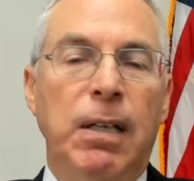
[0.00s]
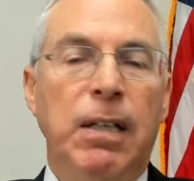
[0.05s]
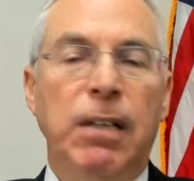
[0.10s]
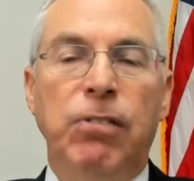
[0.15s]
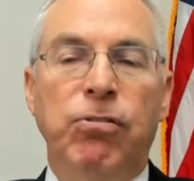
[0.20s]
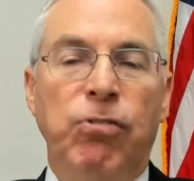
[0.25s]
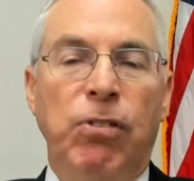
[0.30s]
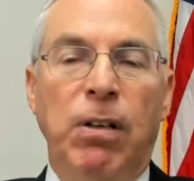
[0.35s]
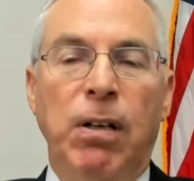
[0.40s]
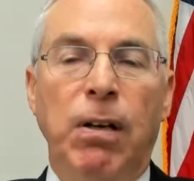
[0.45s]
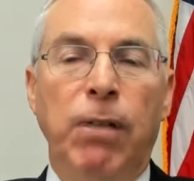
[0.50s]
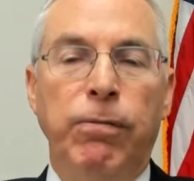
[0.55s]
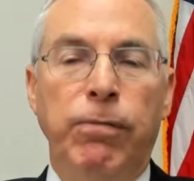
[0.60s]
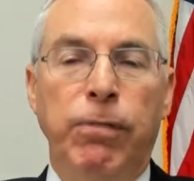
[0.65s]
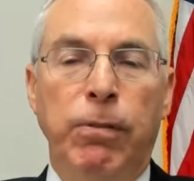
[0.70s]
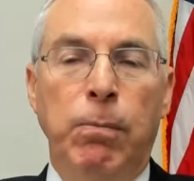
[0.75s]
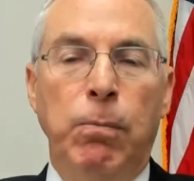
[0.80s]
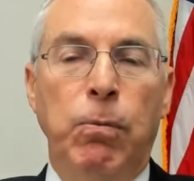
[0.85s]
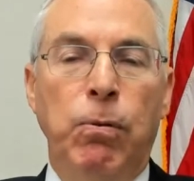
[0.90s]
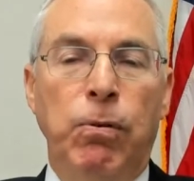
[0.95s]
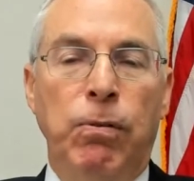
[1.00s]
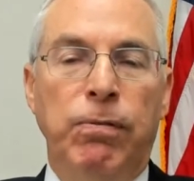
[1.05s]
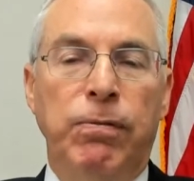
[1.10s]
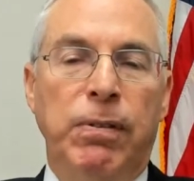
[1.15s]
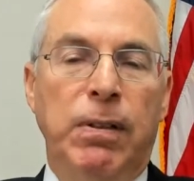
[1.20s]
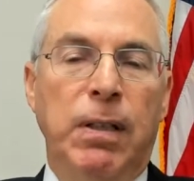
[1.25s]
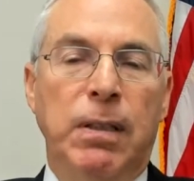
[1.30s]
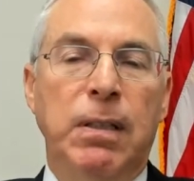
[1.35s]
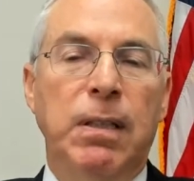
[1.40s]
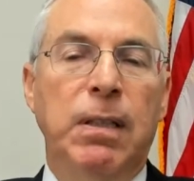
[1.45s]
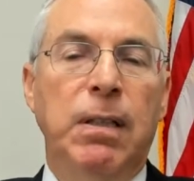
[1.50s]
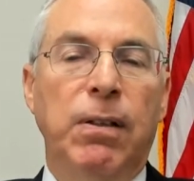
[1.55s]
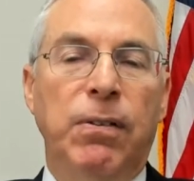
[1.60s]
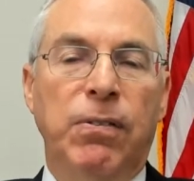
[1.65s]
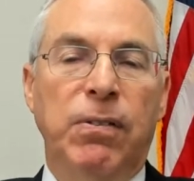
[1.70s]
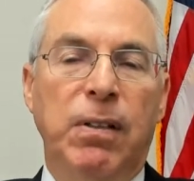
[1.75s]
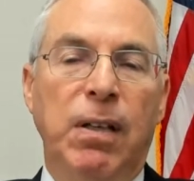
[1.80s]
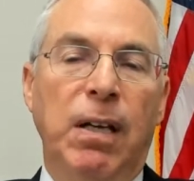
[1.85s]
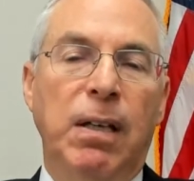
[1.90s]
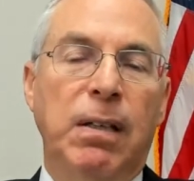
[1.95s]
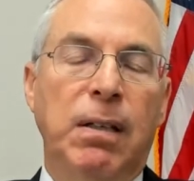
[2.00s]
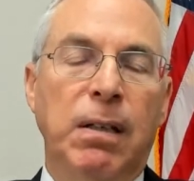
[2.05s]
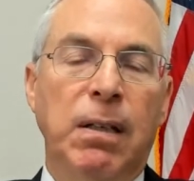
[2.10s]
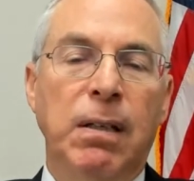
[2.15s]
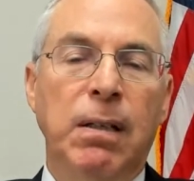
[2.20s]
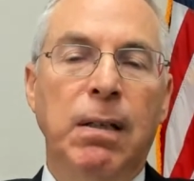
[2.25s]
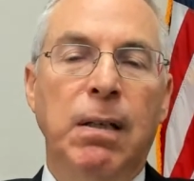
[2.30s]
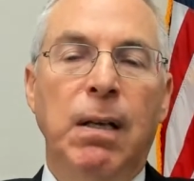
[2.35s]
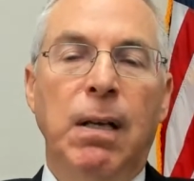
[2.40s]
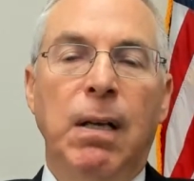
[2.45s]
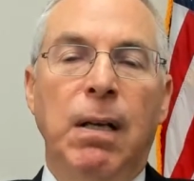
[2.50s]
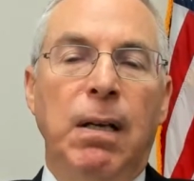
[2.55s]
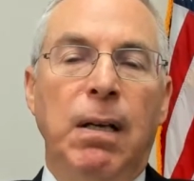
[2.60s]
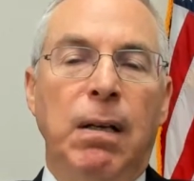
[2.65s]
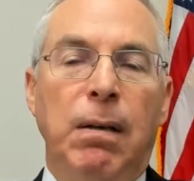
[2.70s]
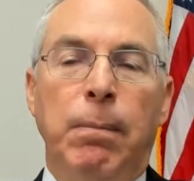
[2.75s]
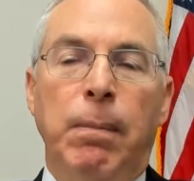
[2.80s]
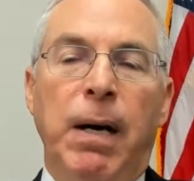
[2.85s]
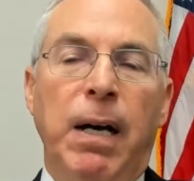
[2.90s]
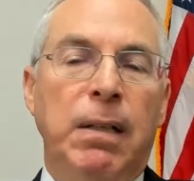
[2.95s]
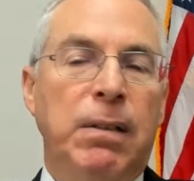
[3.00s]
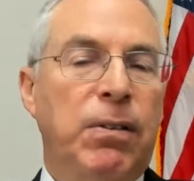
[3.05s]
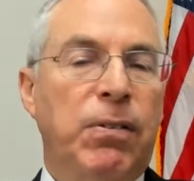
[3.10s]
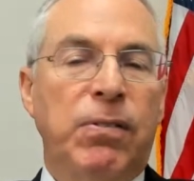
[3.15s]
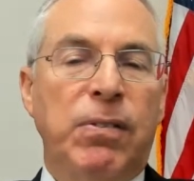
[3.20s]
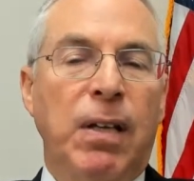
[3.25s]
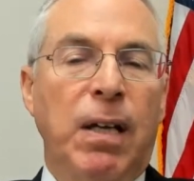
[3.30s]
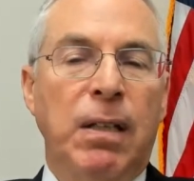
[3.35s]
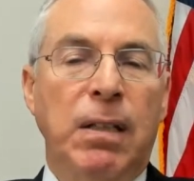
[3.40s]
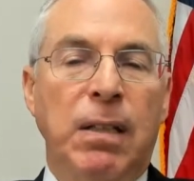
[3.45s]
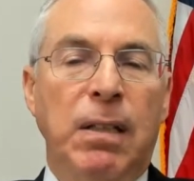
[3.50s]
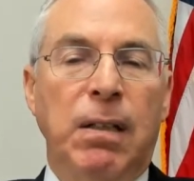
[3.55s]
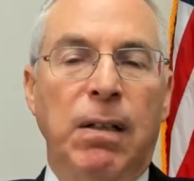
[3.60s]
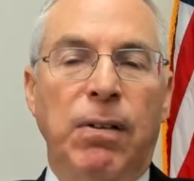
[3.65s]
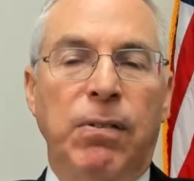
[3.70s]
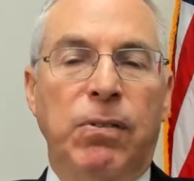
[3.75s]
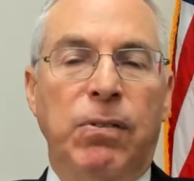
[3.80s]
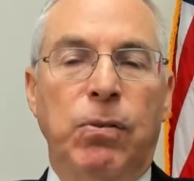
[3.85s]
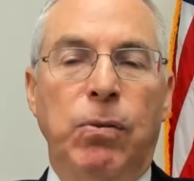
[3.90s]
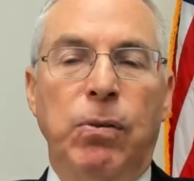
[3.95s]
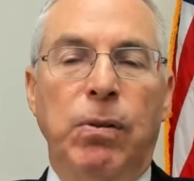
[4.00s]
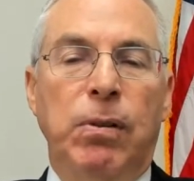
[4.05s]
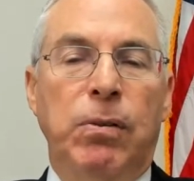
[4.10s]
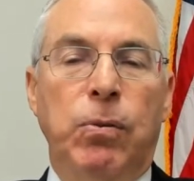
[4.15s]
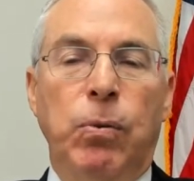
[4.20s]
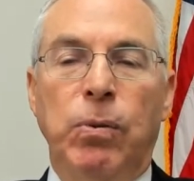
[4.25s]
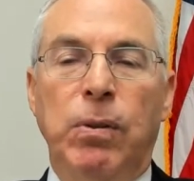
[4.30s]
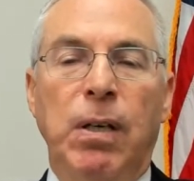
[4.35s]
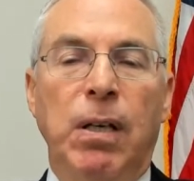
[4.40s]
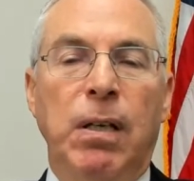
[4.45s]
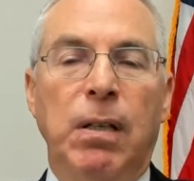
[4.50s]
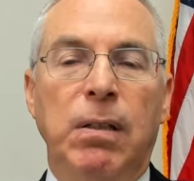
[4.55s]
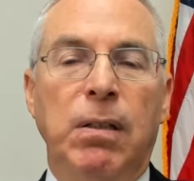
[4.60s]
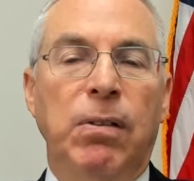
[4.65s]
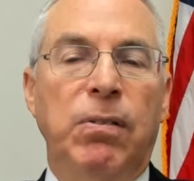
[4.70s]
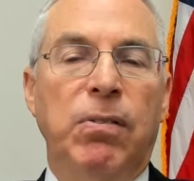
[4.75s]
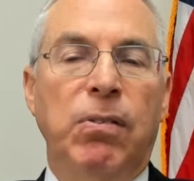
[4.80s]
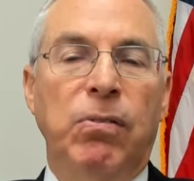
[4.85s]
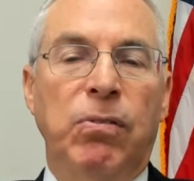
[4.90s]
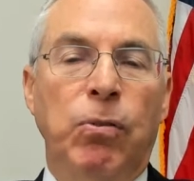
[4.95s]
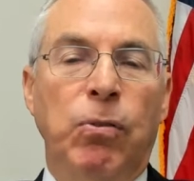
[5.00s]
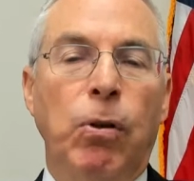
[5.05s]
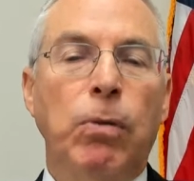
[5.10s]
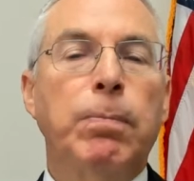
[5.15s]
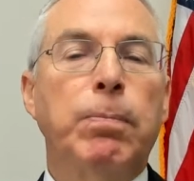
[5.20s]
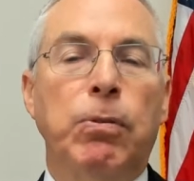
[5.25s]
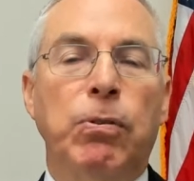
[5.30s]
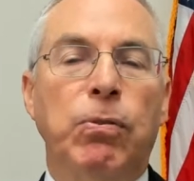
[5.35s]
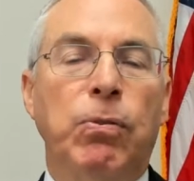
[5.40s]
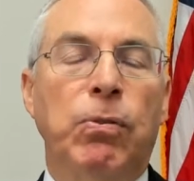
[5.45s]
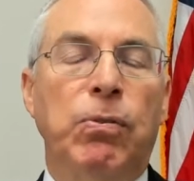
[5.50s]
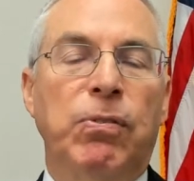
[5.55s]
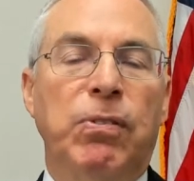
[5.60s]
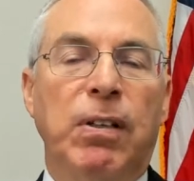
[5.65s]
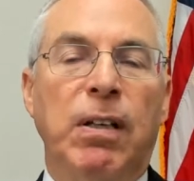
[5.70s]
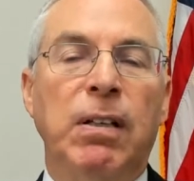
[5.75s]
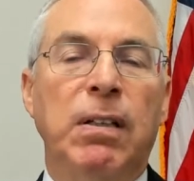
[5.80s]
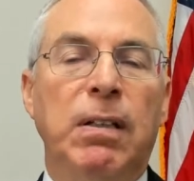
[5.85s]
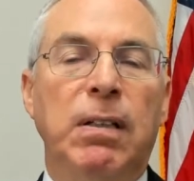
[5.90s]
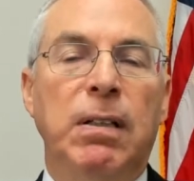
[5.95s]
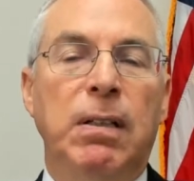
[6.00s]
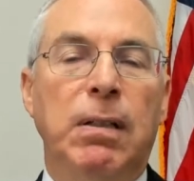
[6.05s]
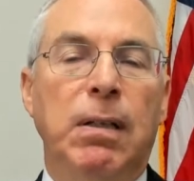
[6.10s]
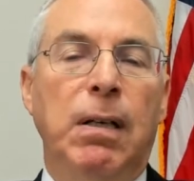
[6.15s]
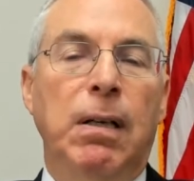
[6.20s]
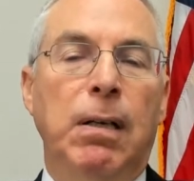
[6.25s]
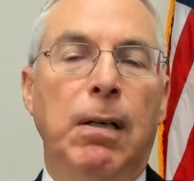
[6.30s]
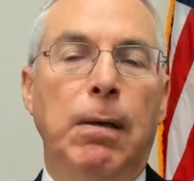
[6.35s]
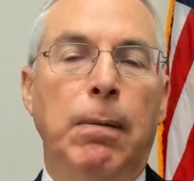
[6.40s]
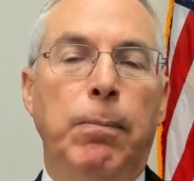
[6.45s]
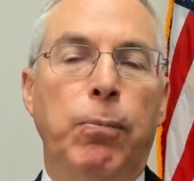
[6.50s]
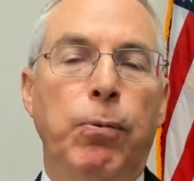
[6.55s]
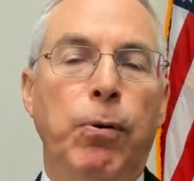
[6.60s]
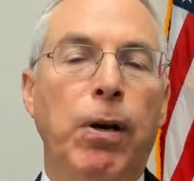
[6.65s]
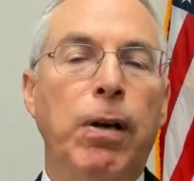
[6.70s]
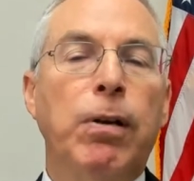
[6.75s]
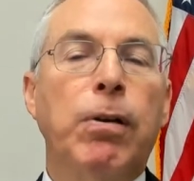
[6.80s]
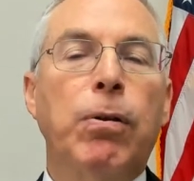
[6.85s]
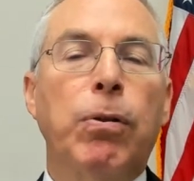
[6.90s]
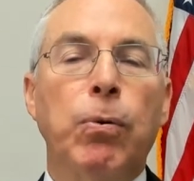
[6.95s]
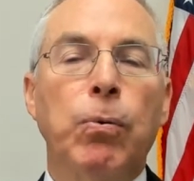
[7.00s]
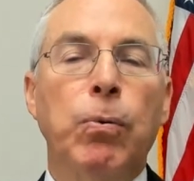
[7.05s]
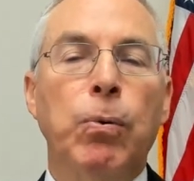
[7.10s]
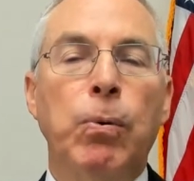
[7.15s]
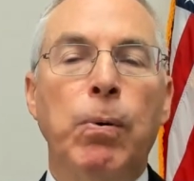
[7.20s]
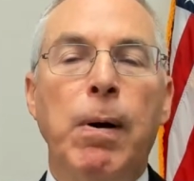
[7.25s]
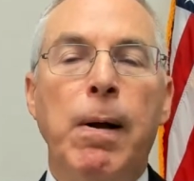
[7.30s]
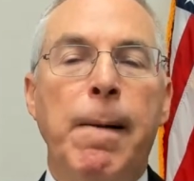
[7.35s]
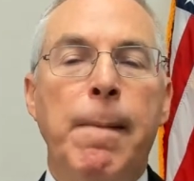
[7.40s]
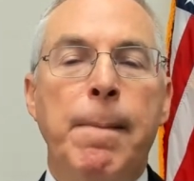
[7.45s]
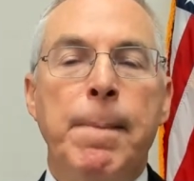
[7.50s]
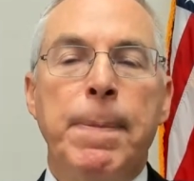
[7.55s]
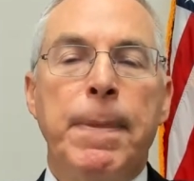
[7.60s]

each and every move that he has taken. My understanding is today this has not produced any breakthrough.